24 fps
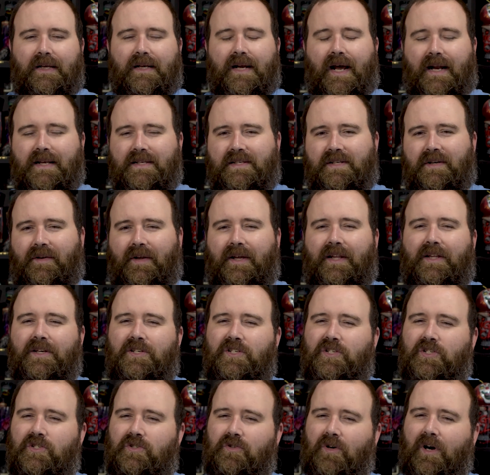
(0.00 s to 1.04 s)
not necessarily the
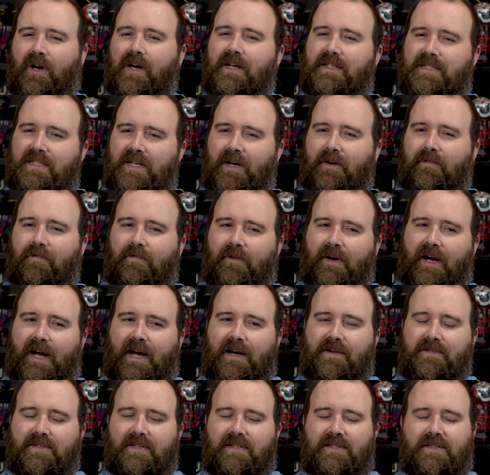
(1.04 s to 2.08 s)
strongest year for
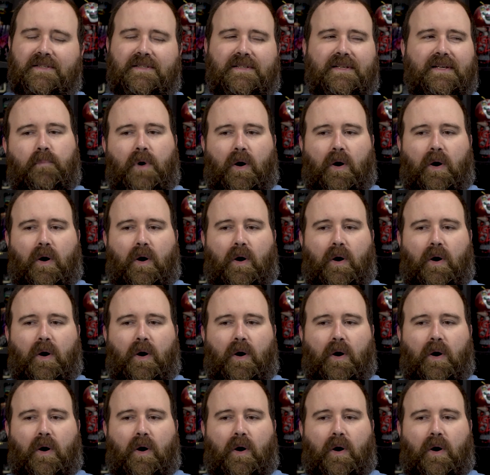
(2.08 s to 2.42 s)
houses.